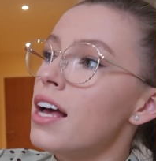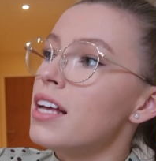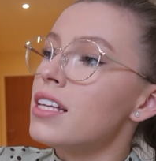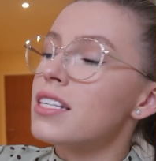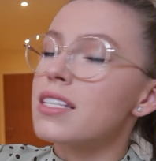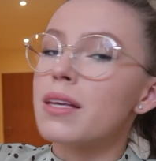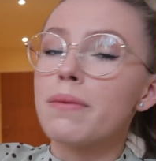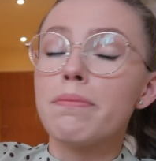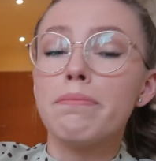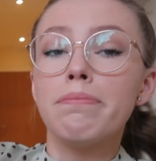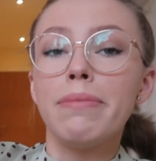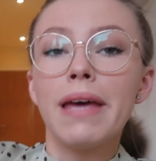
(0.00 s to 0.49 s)

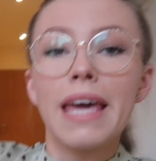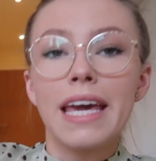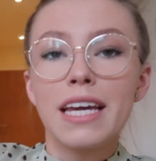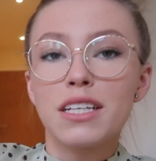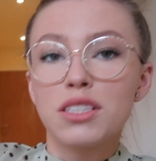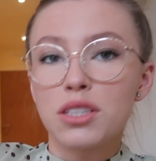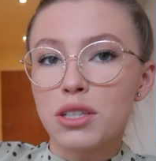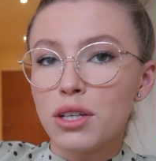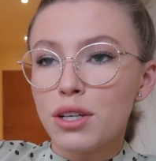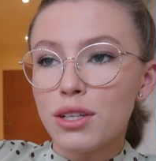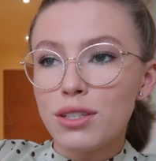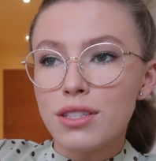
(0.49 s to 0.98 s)
some
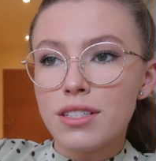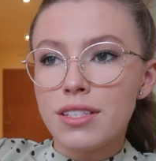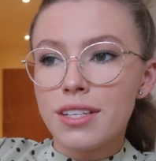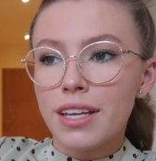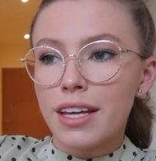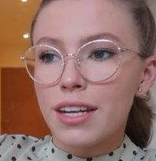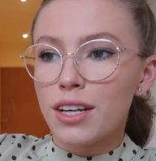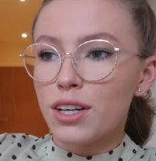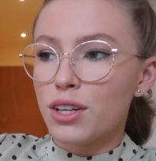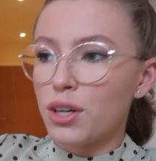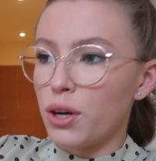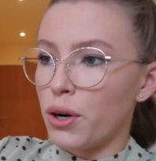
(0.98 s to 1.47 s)
baked goods
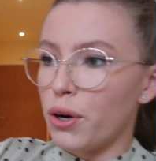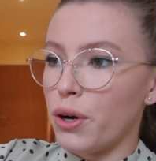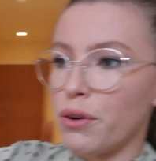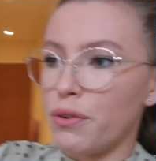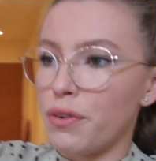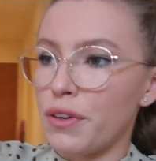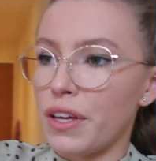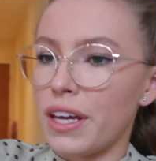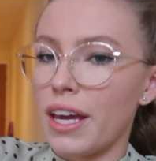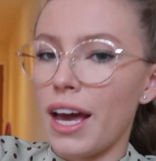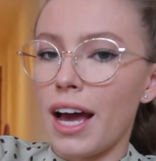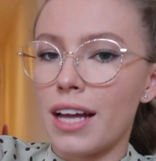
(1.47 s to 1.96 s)
and a
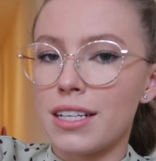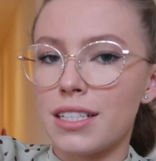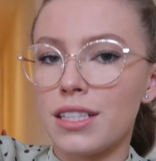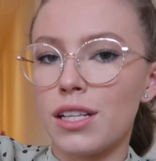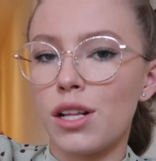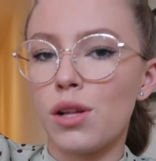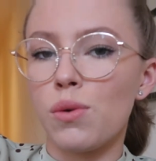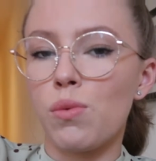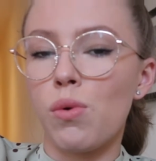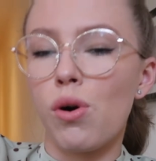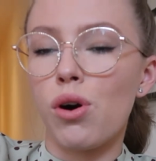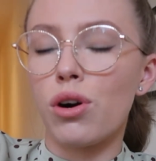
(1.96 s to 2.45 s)
coffee, had a
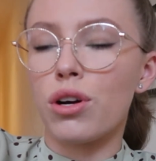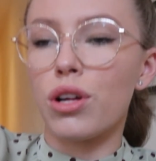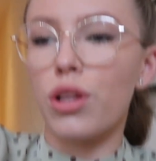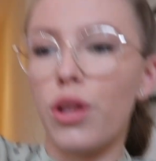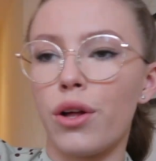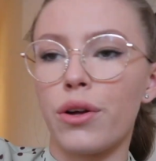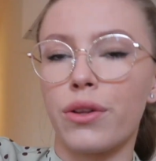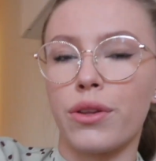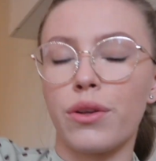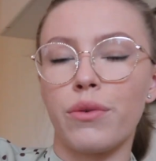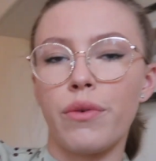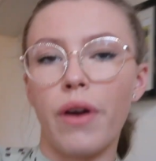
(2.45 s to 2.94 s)
little walk
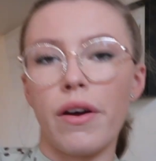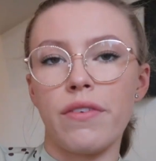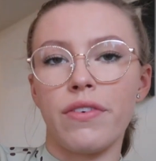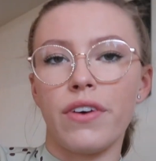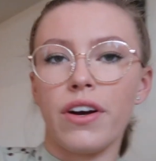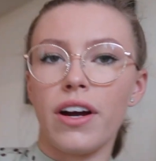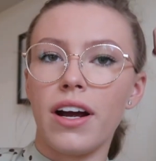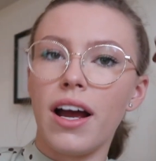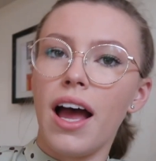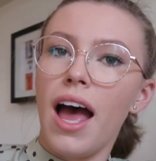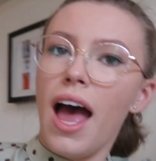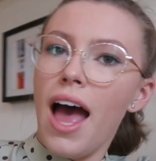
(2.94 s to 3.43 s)
along the
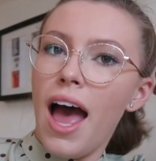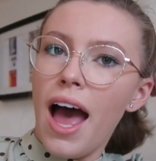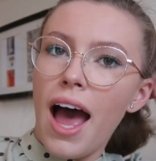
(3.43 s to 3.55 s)
river,